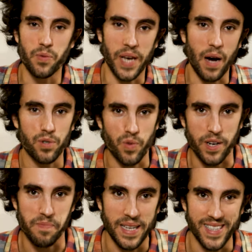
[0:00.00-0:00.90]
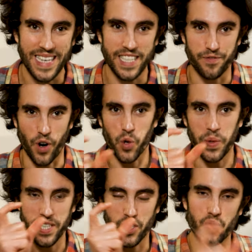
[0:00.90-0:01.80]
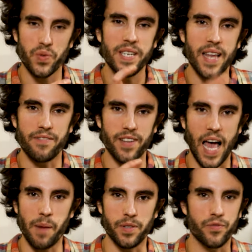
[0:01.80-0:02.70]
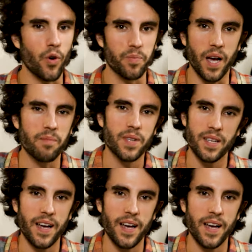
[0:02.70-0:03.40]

What I would recommend is following the 3-level habit formula,